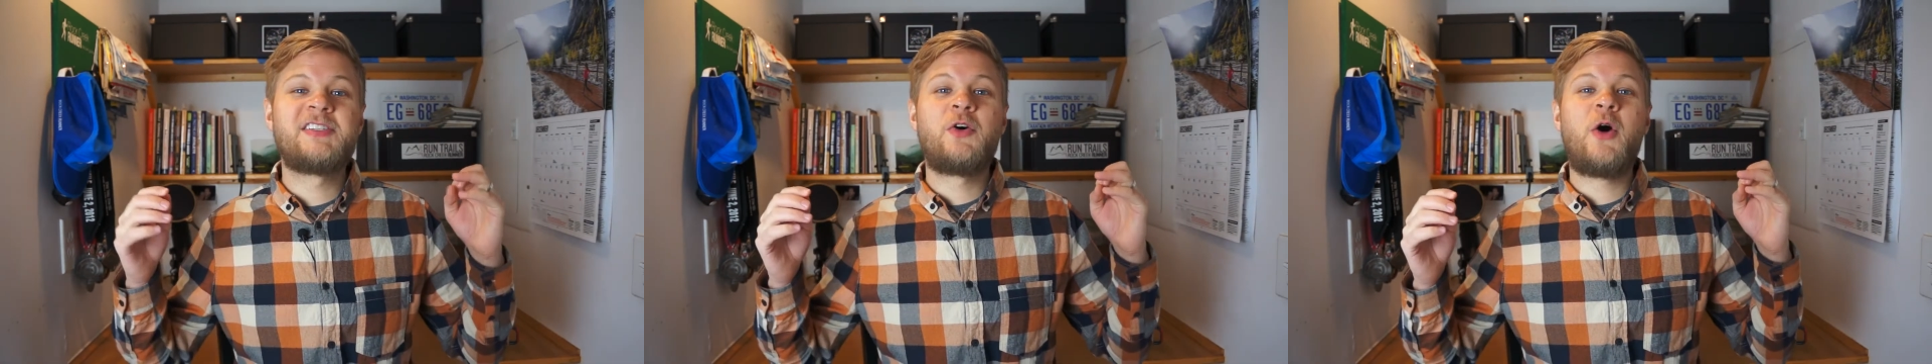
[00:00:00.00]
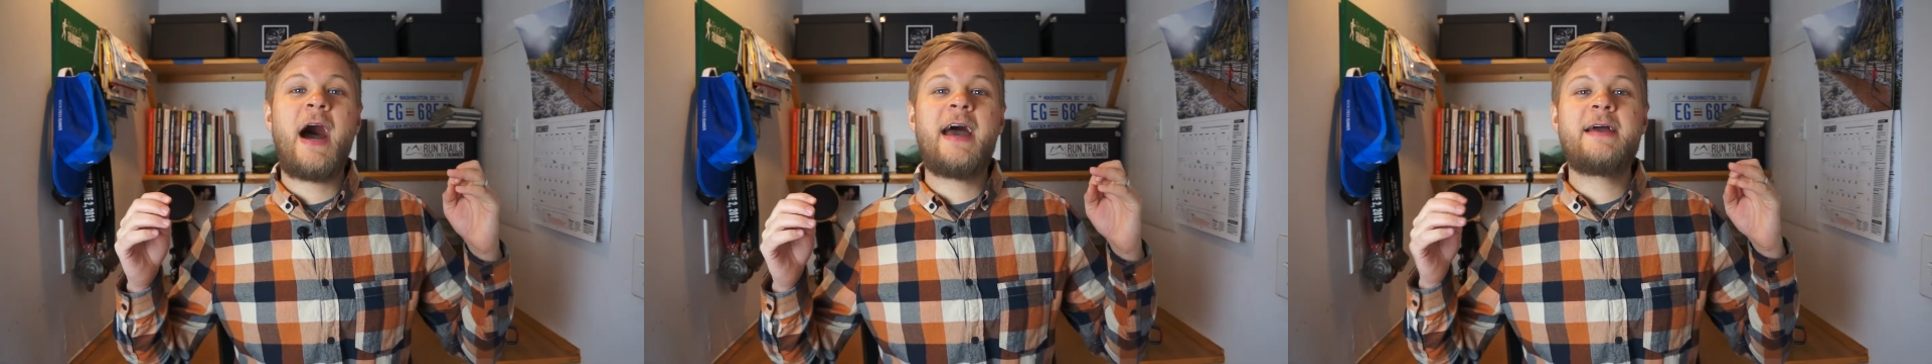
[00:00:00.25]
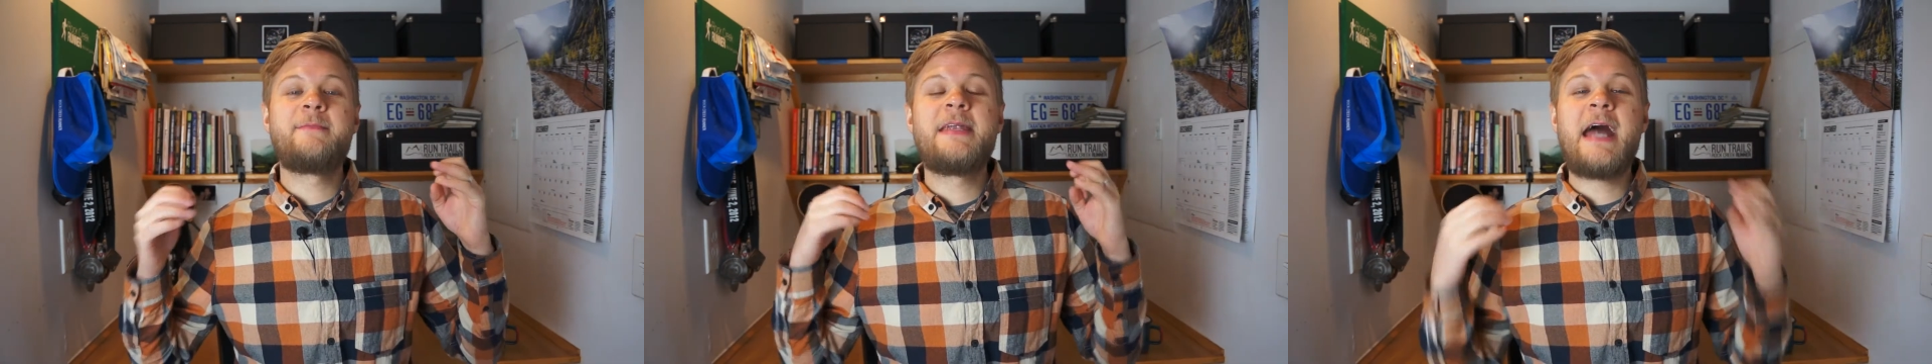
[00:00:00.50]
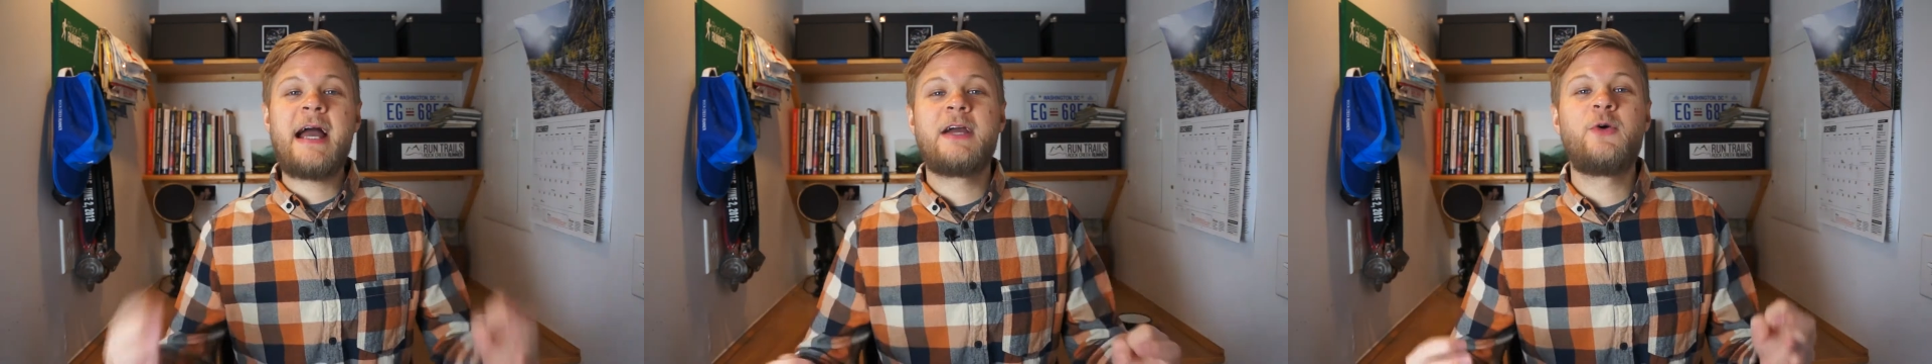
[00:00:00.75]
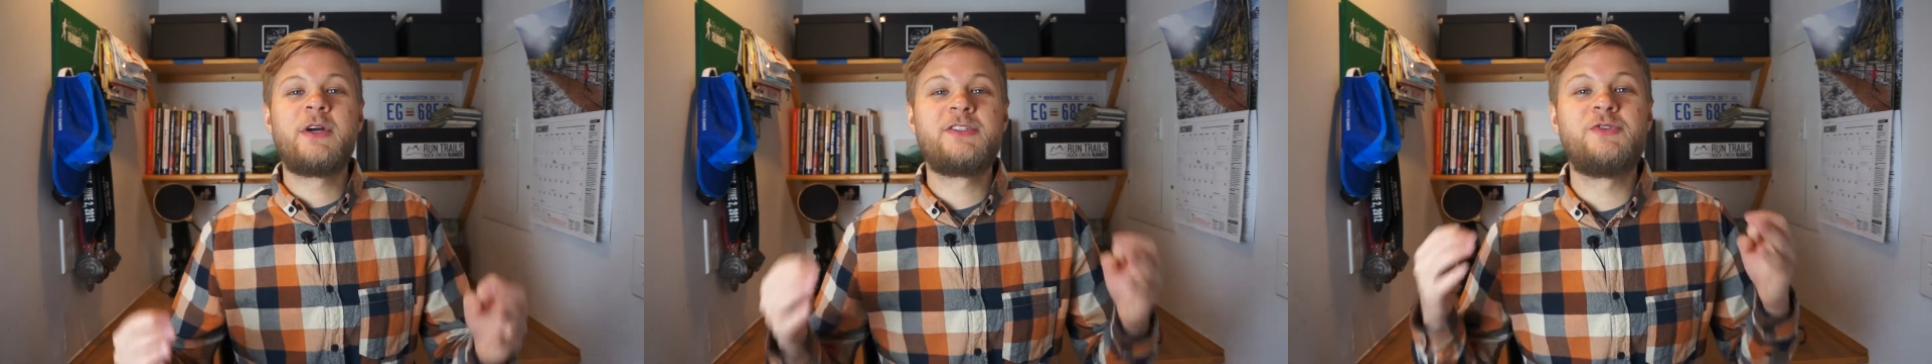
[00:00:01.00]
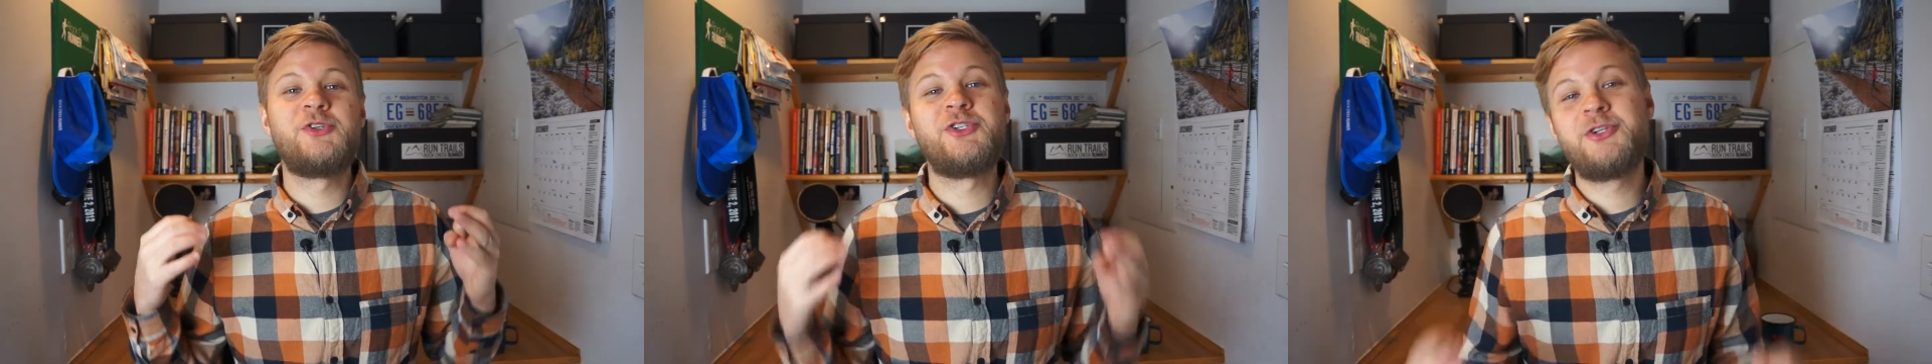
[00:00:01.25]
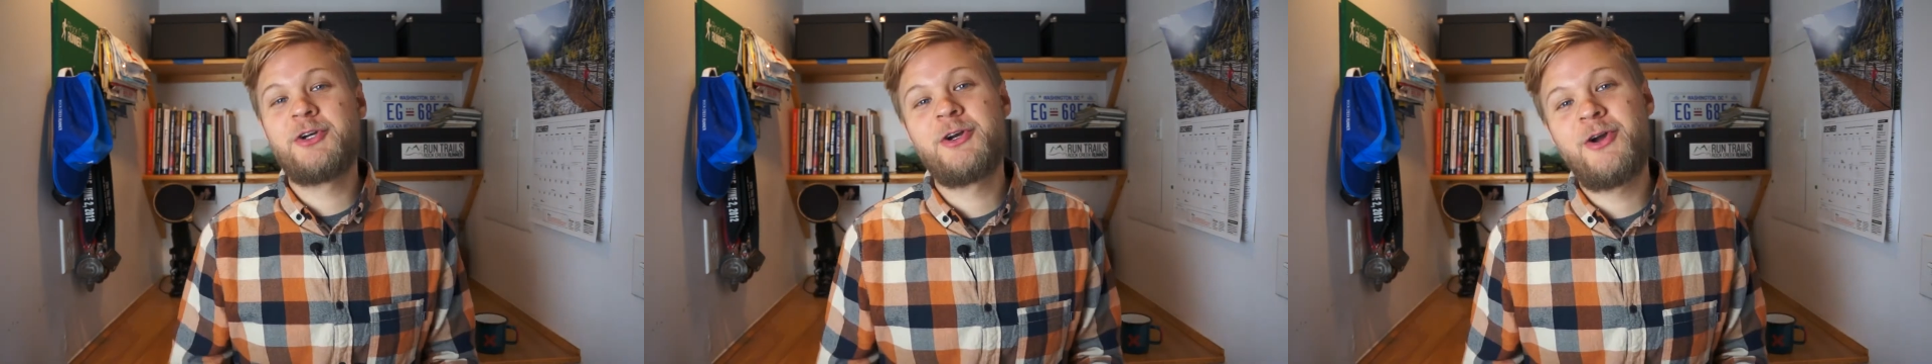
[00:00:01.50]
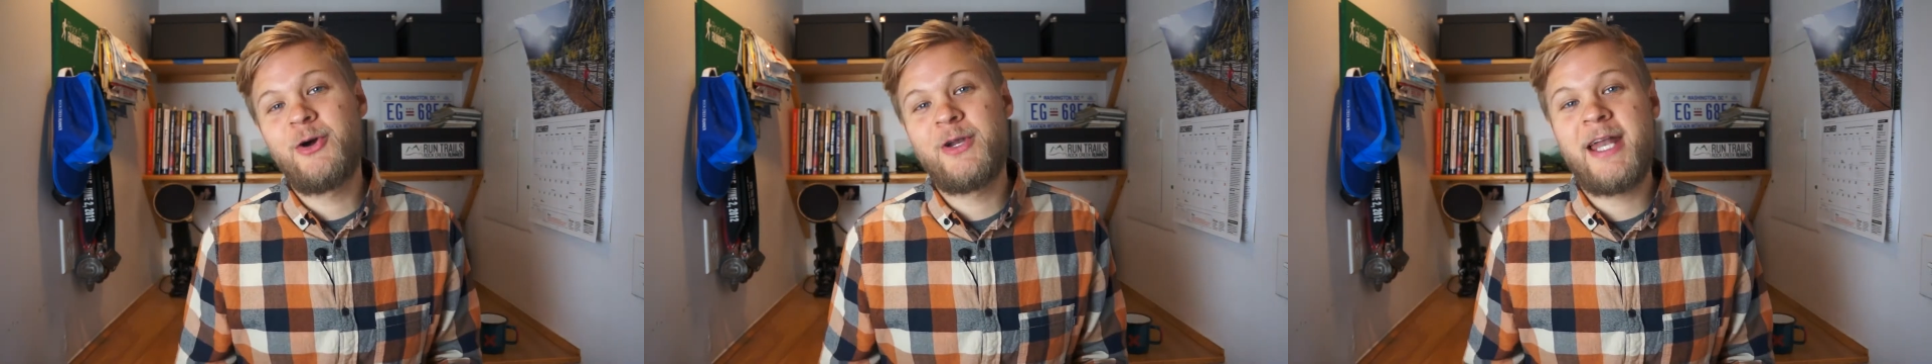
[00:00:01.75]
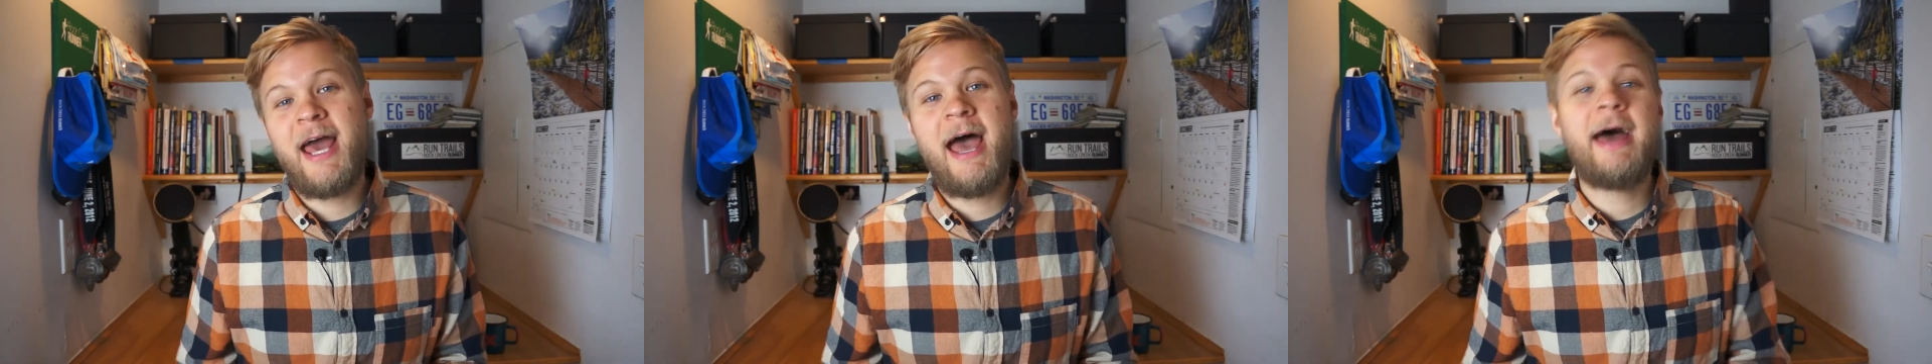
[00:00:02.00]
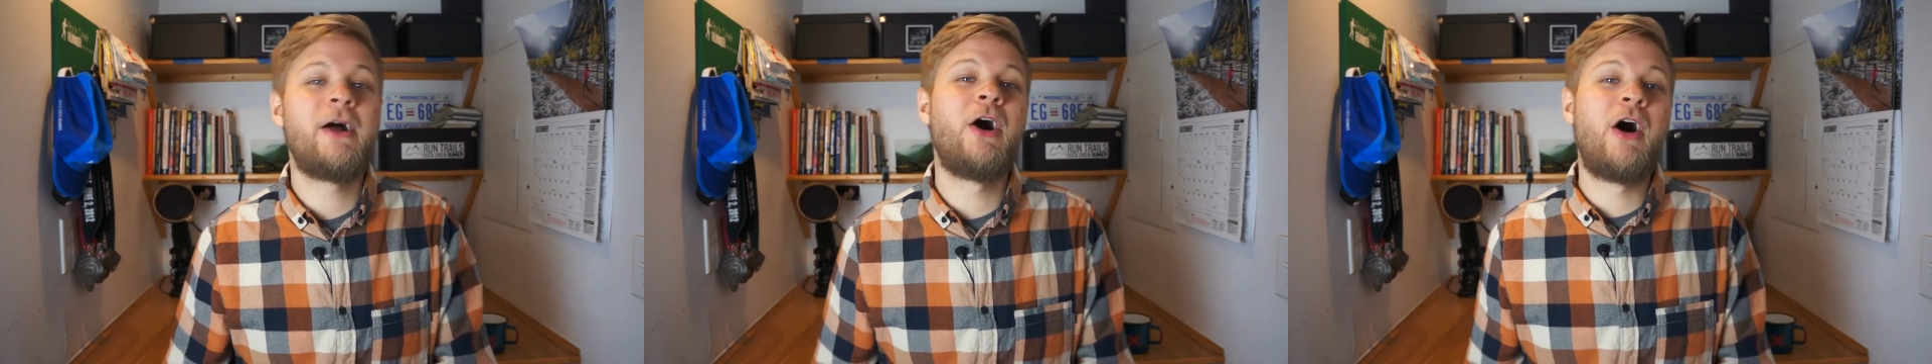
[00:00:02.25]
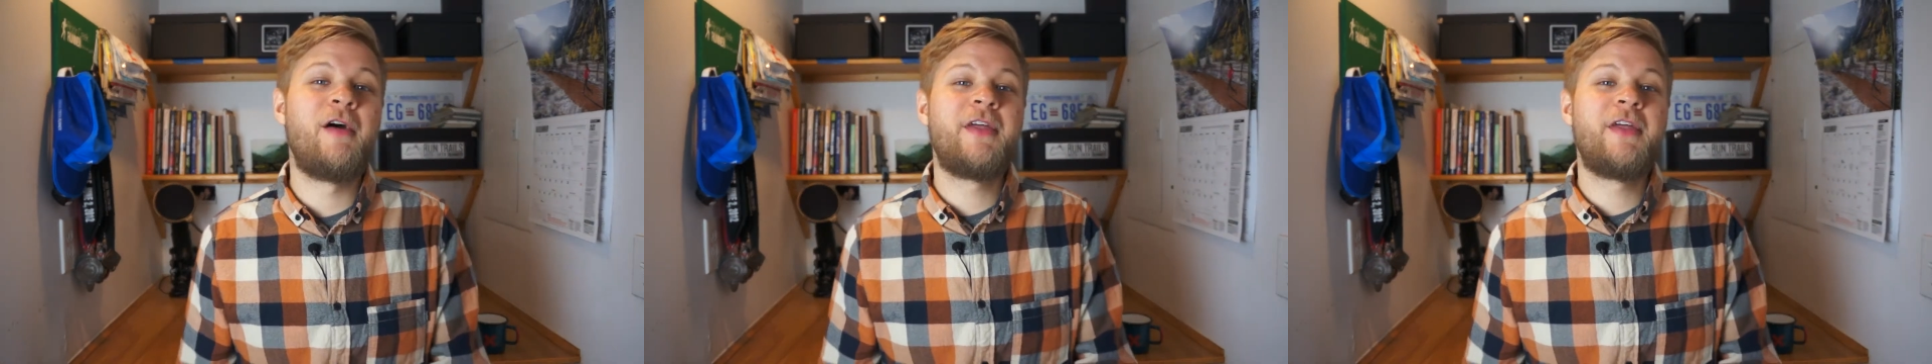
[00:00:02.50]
so I am not going to sugarcoat it at all.